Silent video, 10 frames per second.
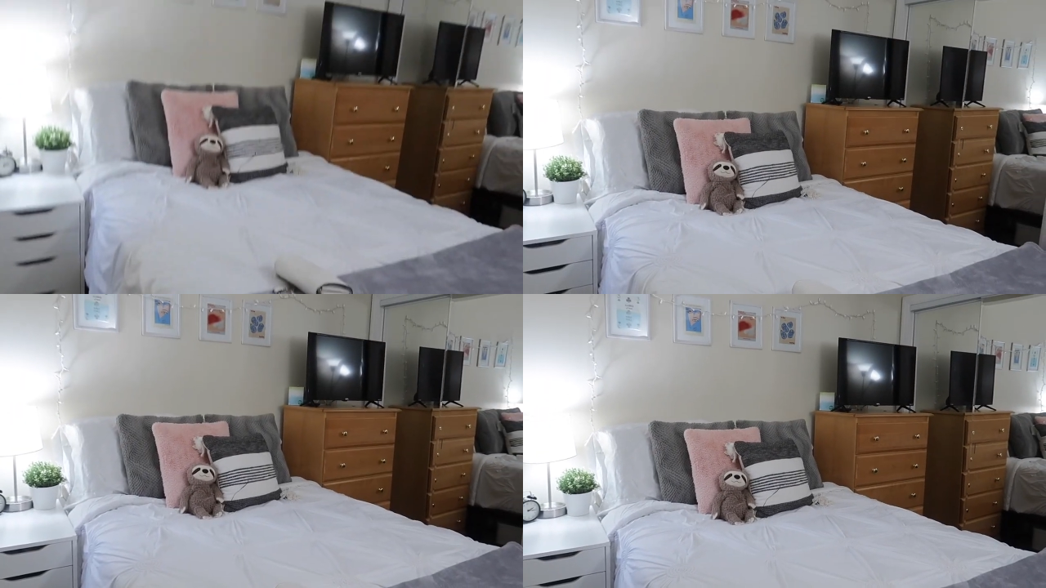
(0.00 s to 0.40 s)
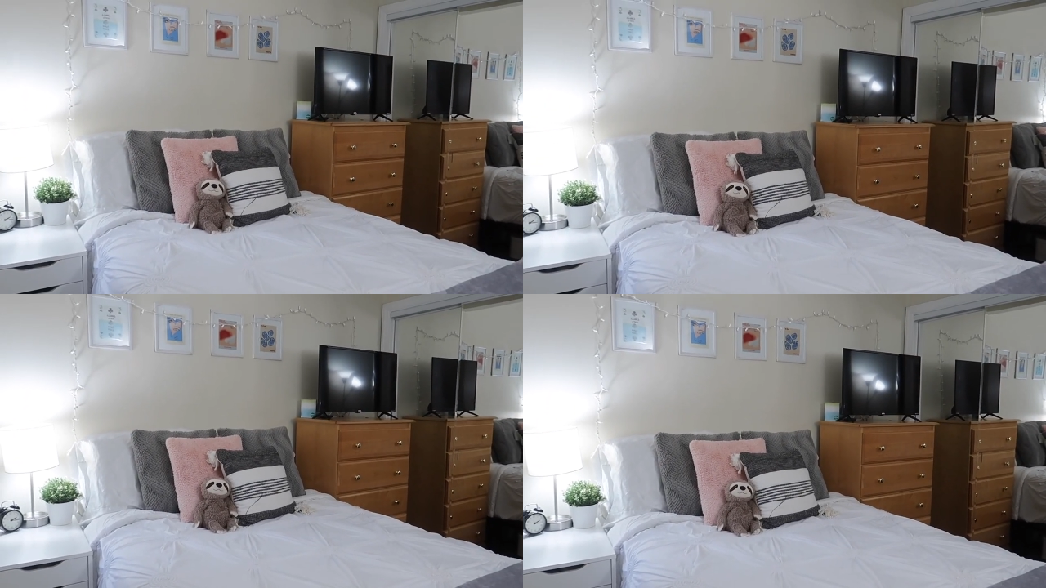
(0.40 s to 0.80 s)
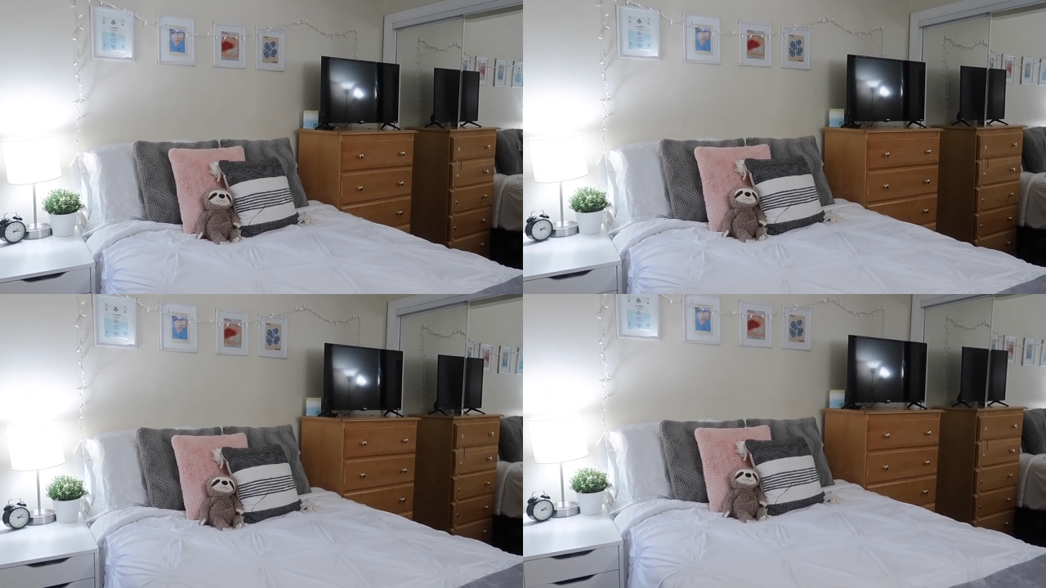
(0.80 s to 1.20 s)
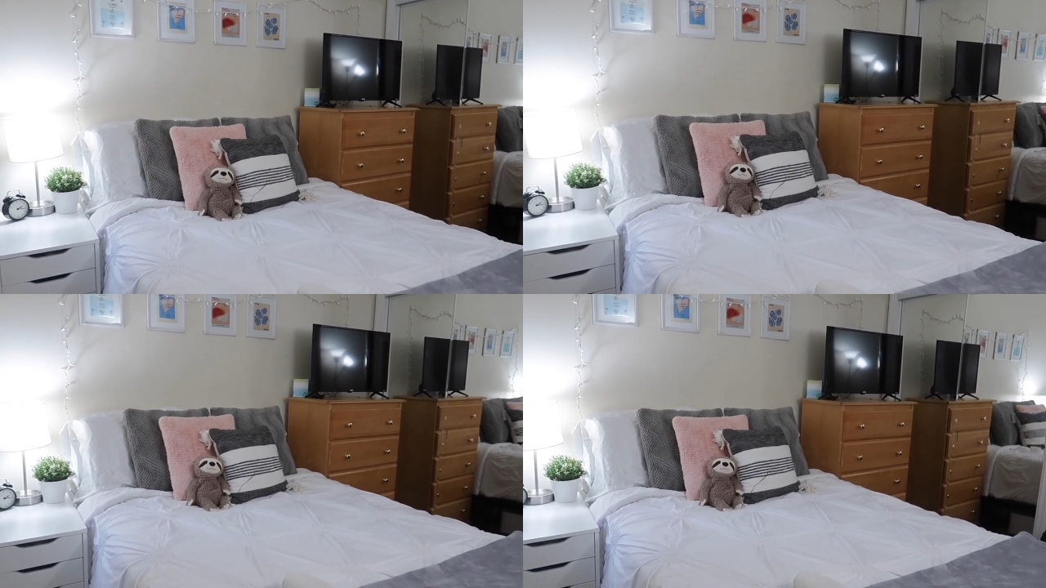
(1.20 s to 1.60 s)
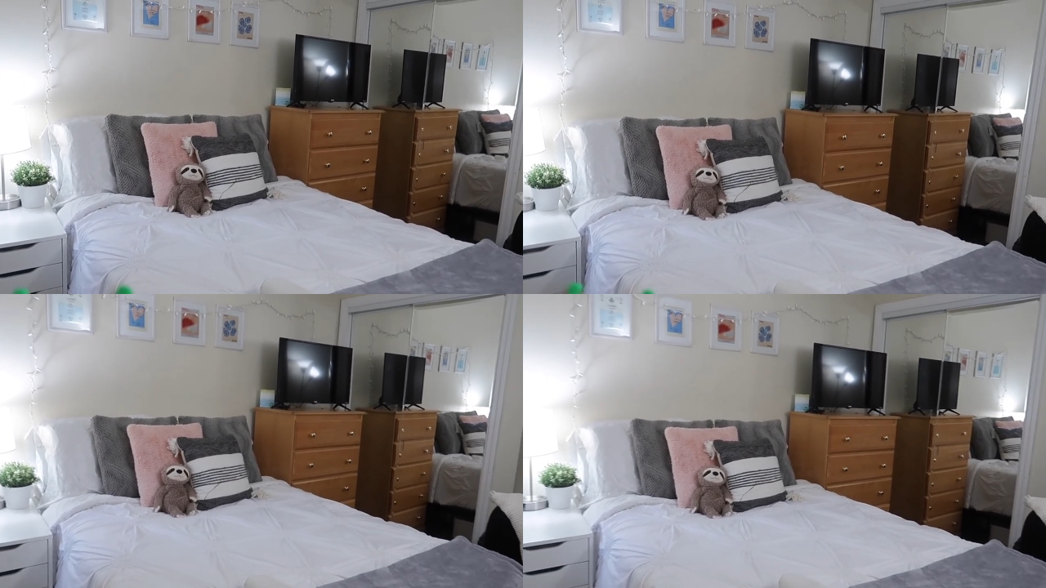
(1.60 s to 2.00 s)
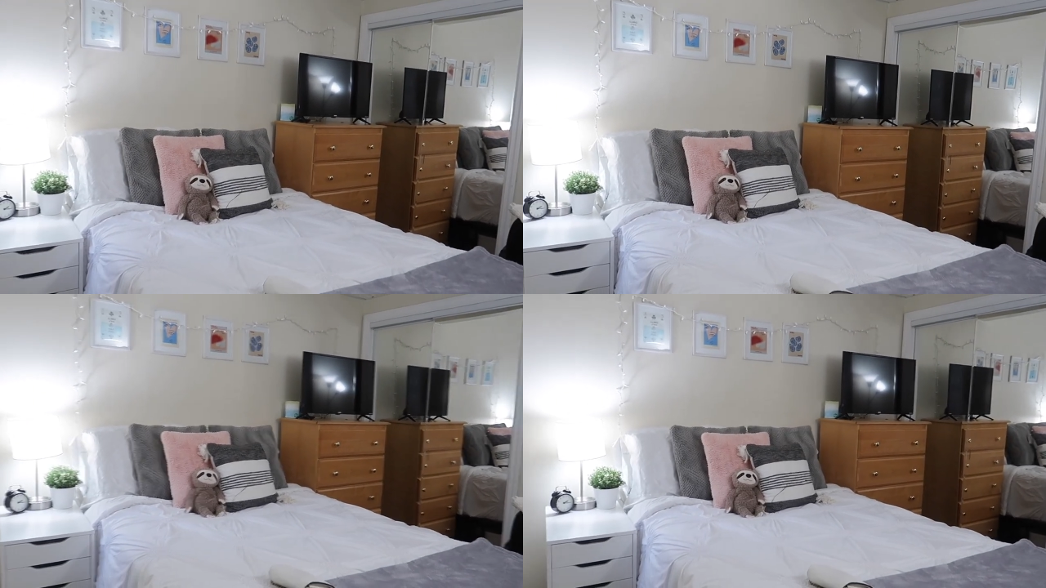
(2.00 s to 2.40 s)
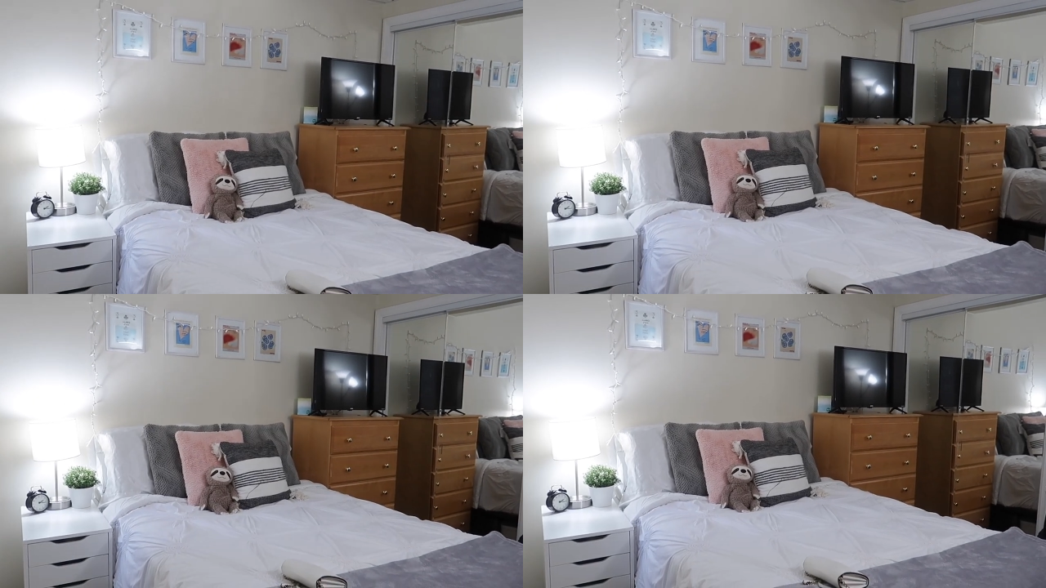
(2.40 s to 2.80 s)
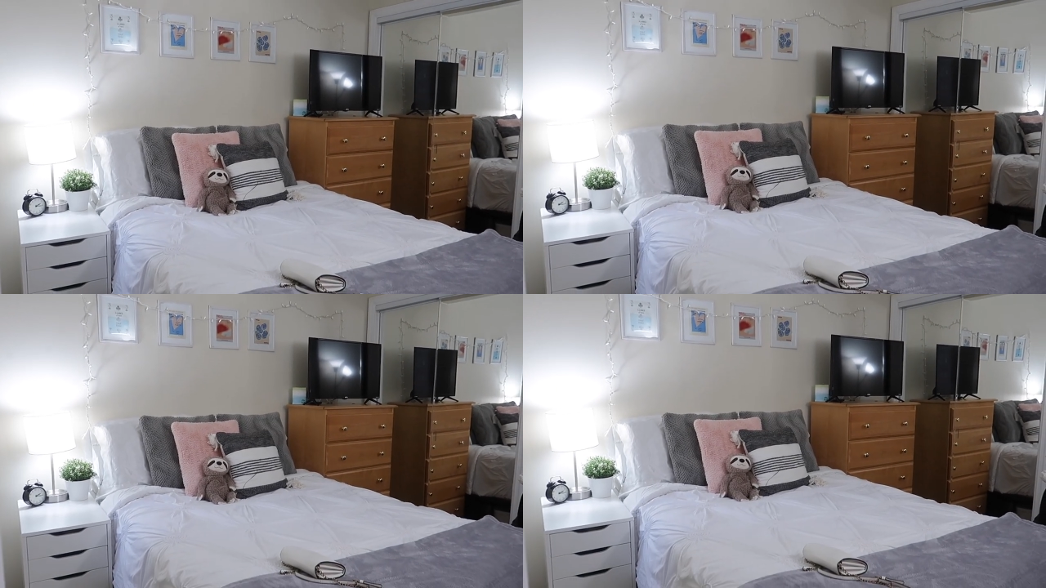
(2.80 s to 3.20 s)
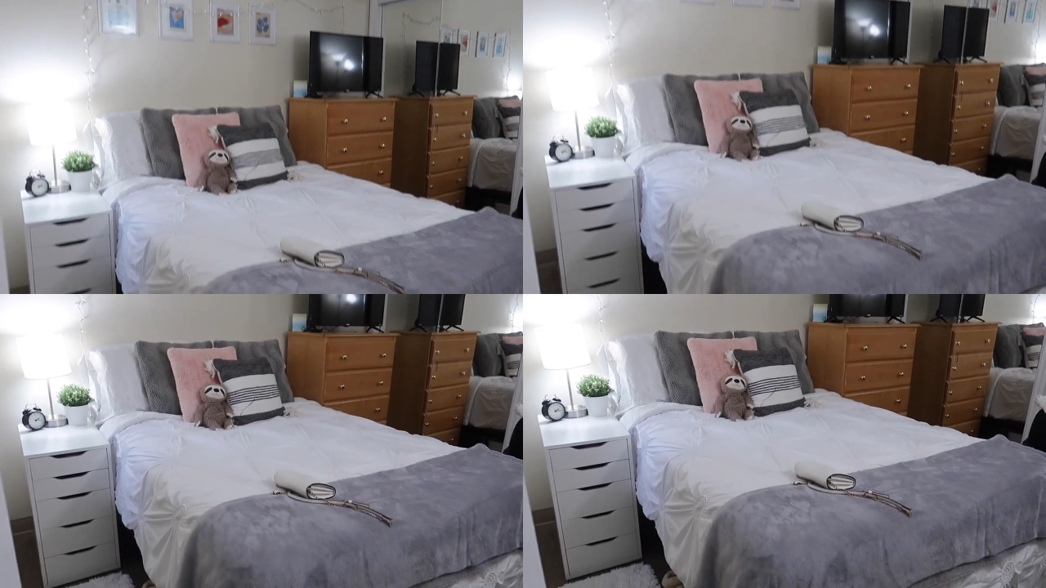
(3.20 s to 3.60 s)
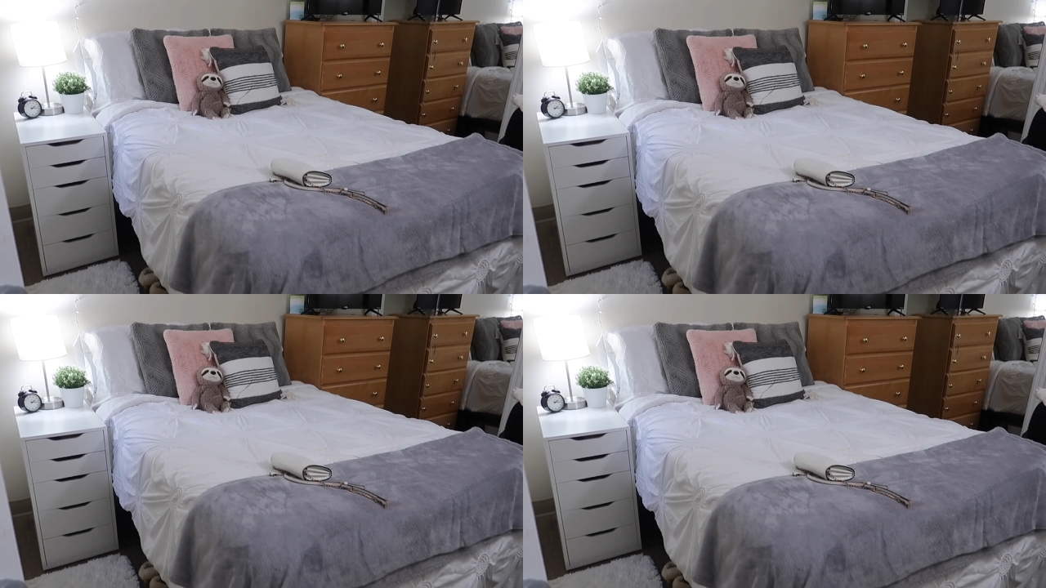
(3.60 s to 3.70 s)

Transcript: (no speaker visible)